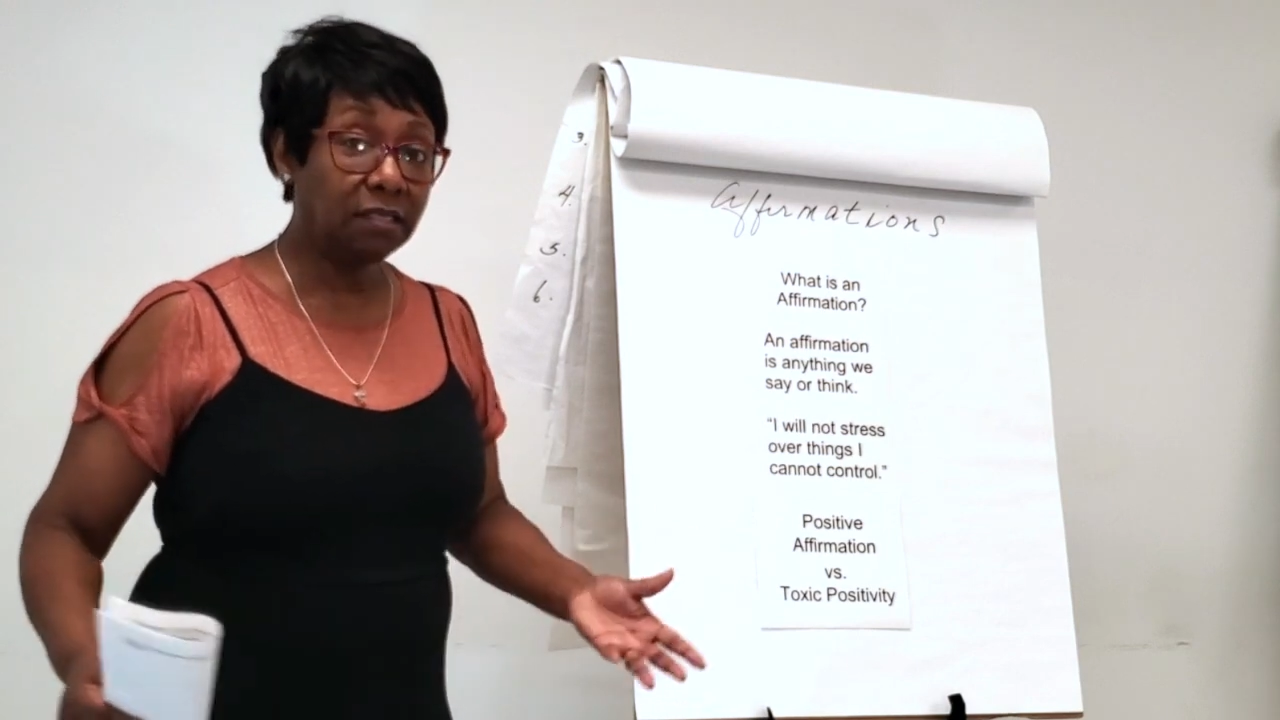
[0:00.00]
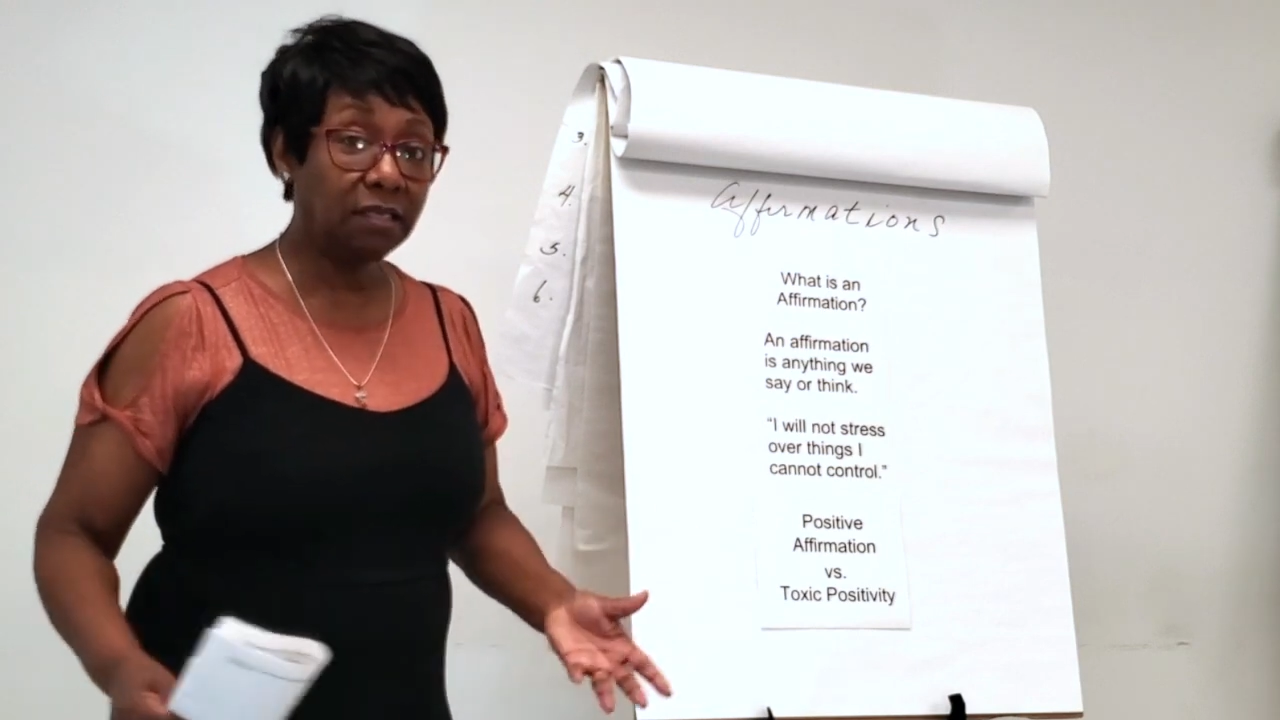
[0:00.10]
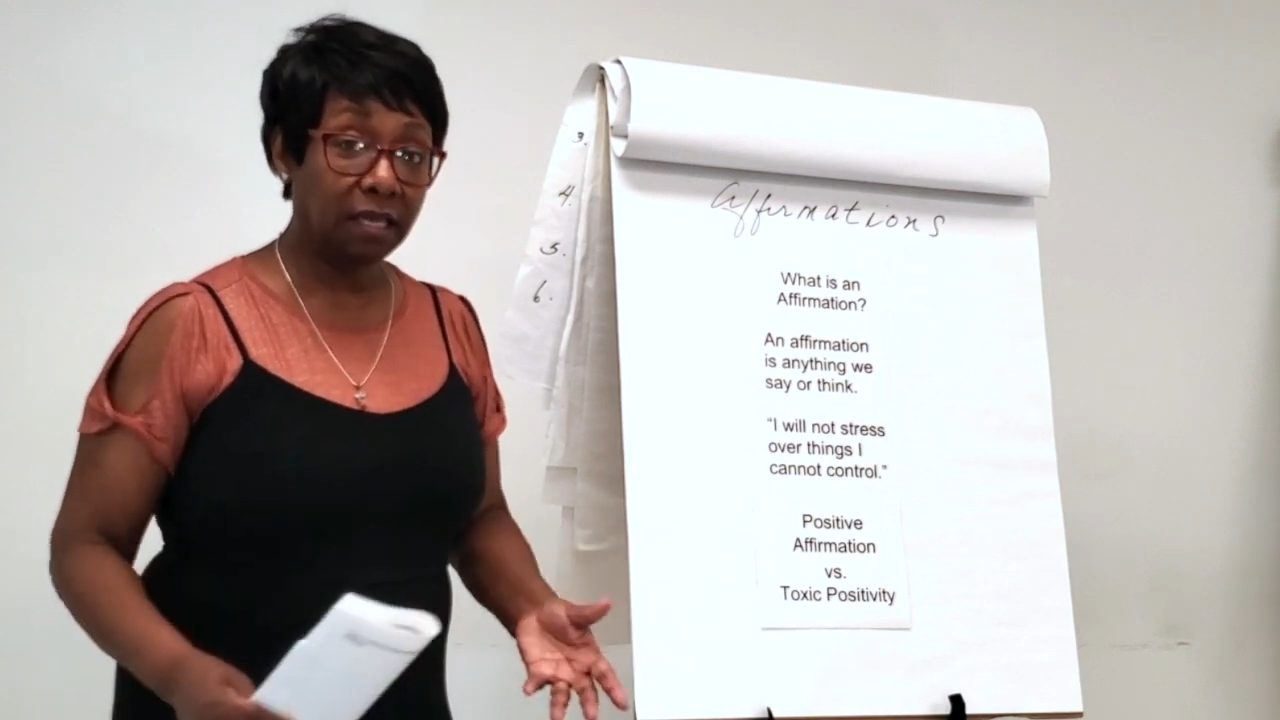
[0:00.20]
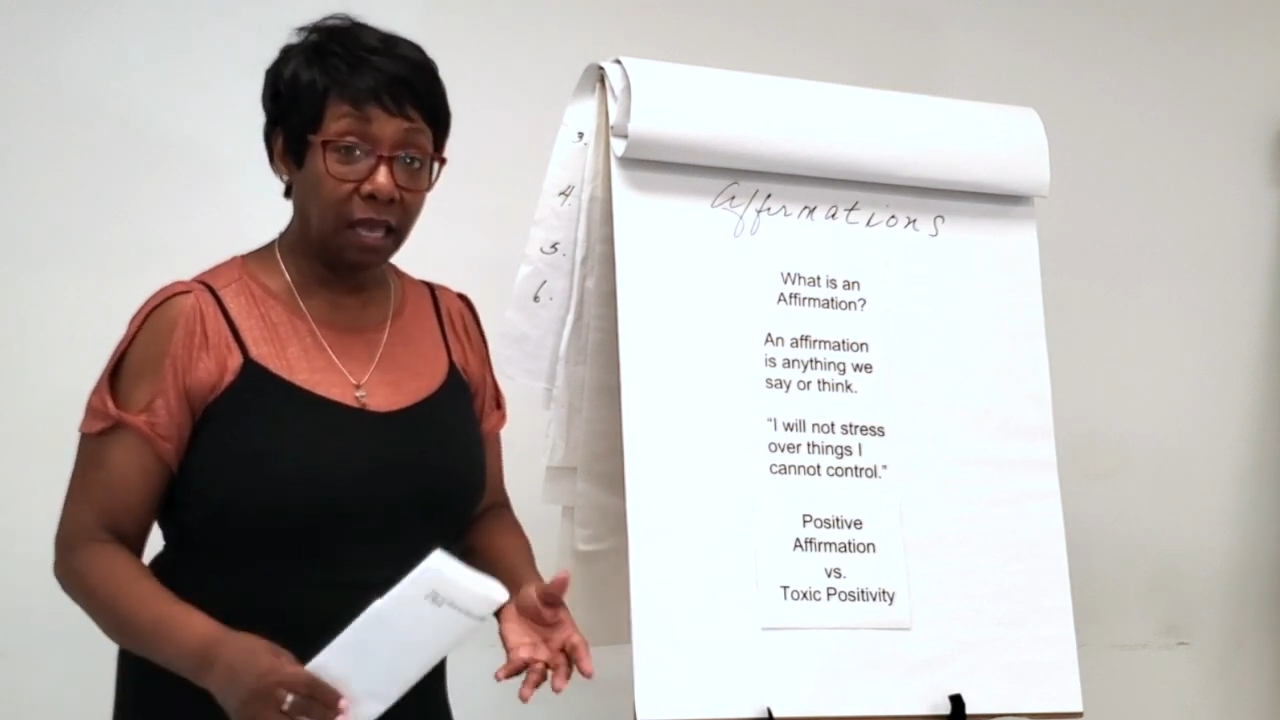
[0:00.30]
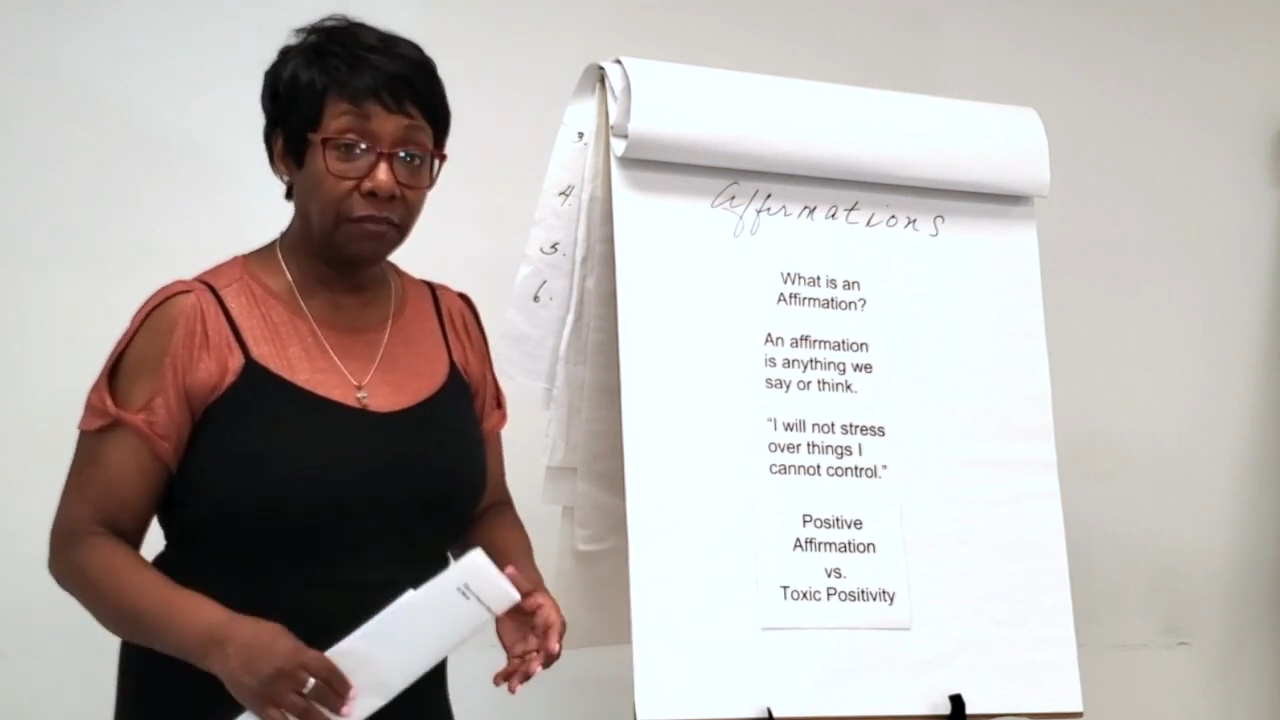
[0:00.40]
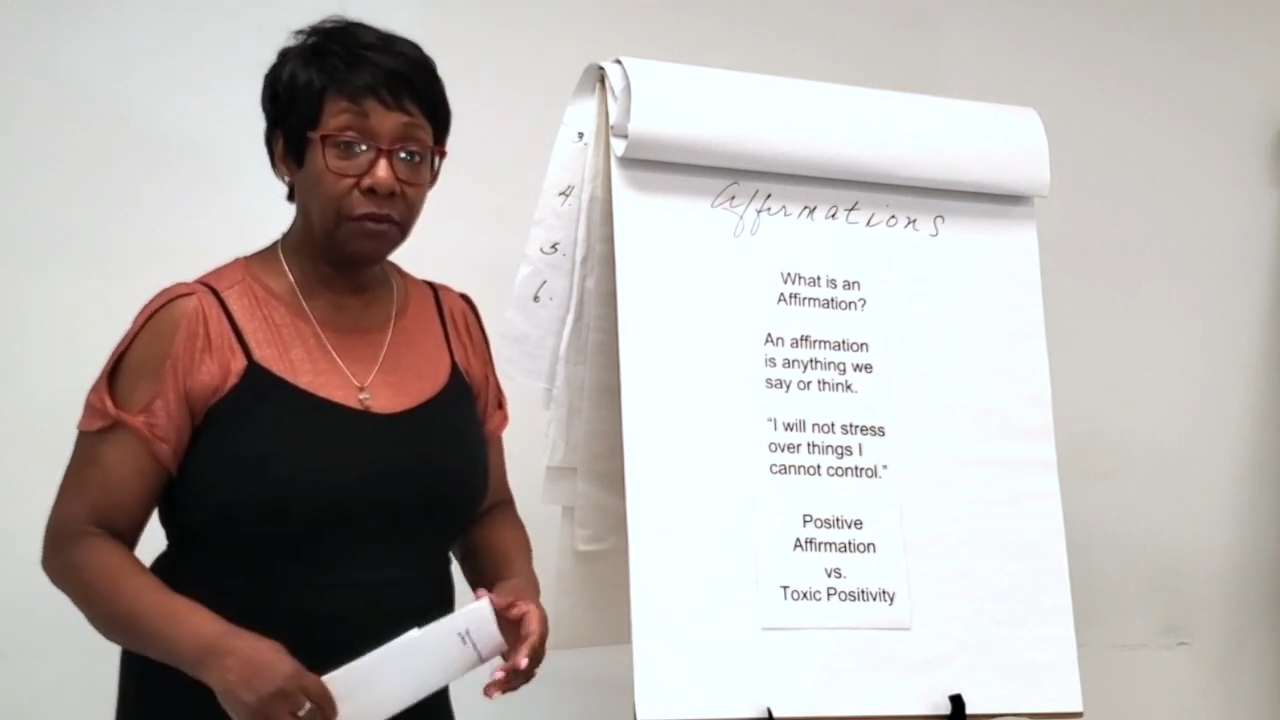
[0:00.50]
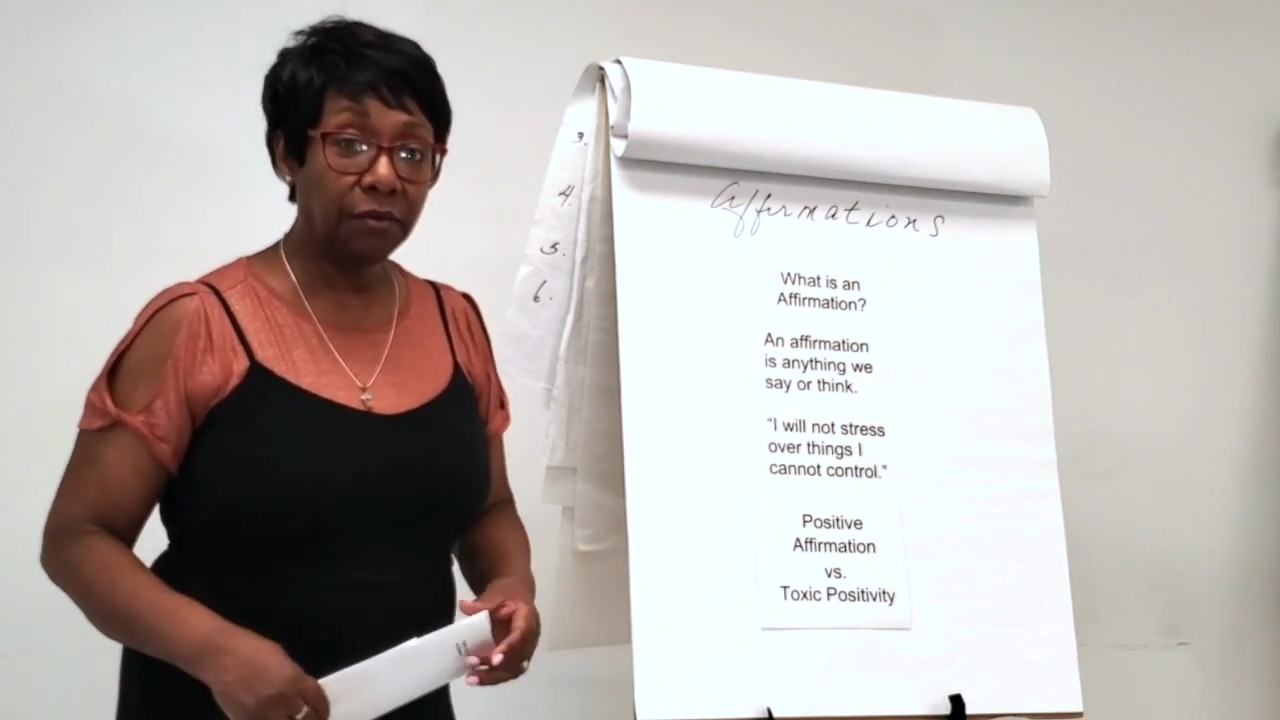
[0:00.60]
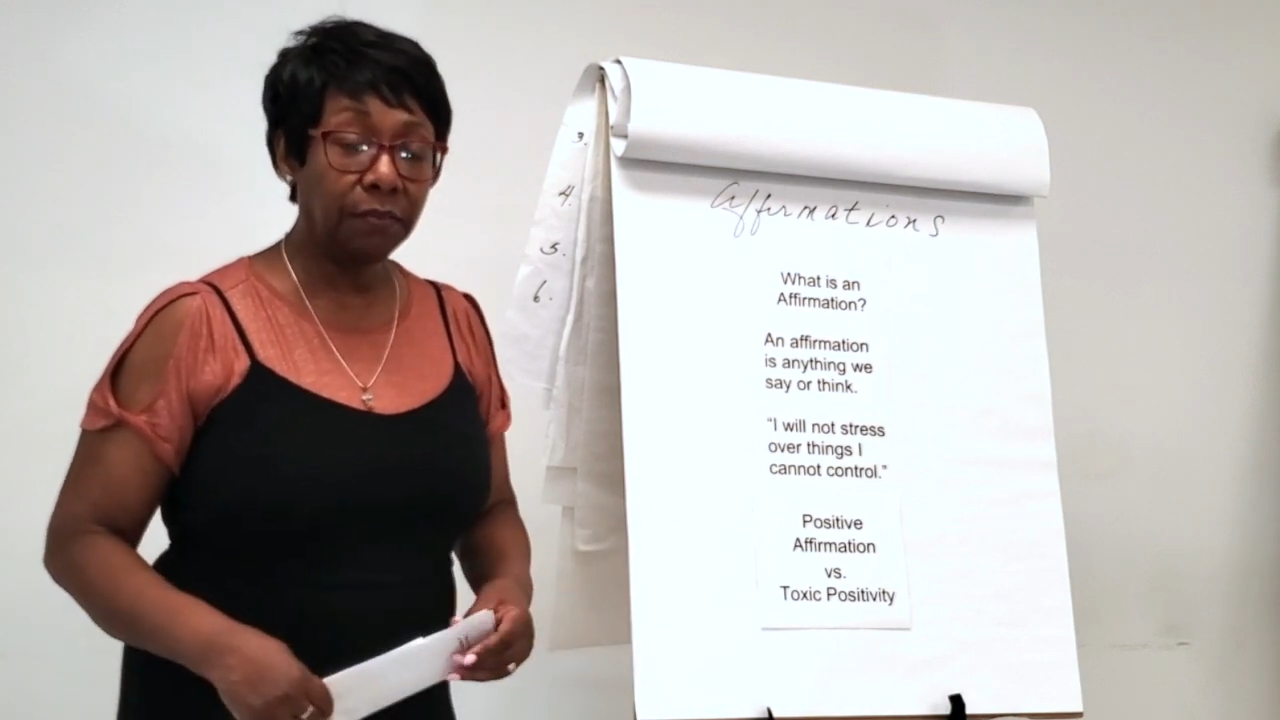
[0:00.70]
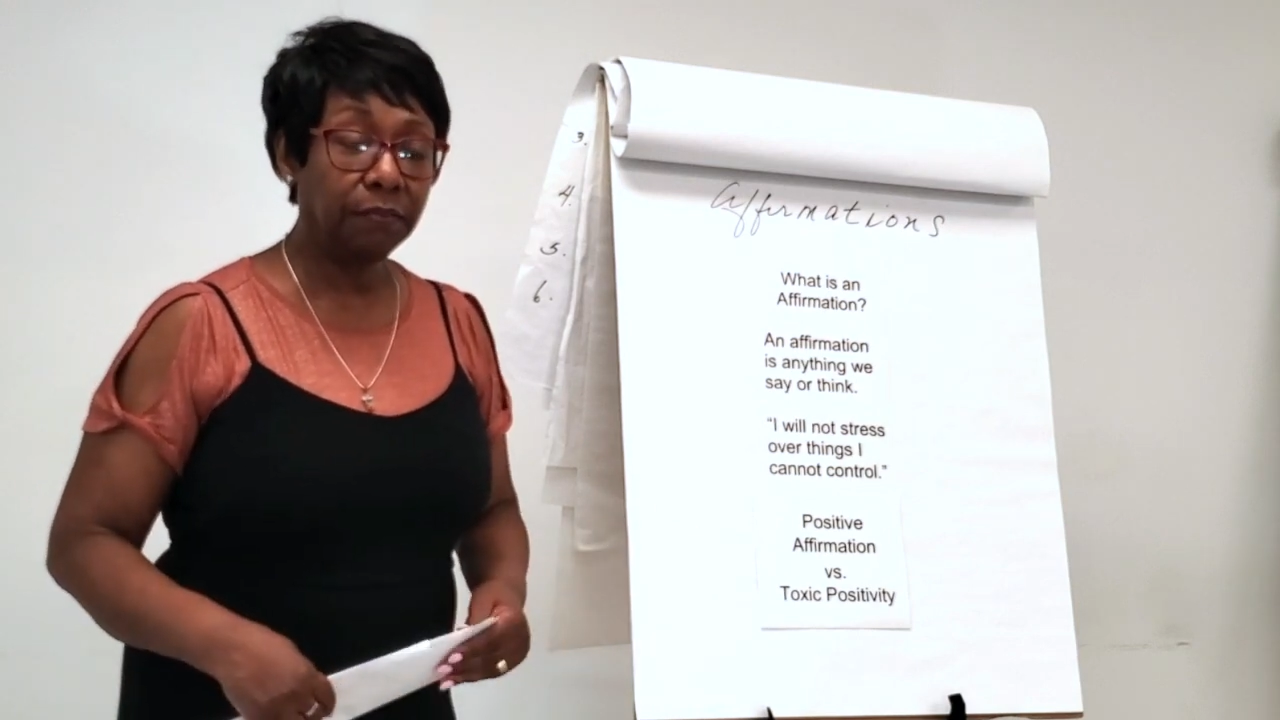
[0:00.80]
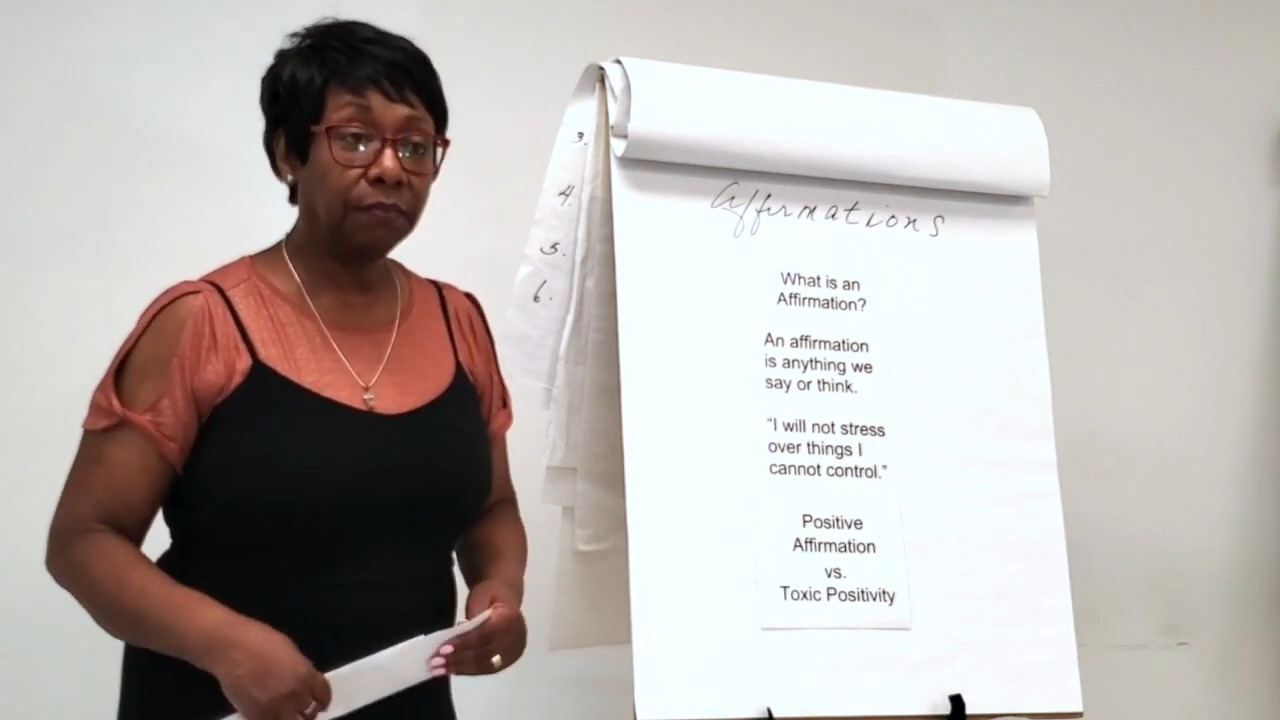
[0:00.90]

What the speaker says: together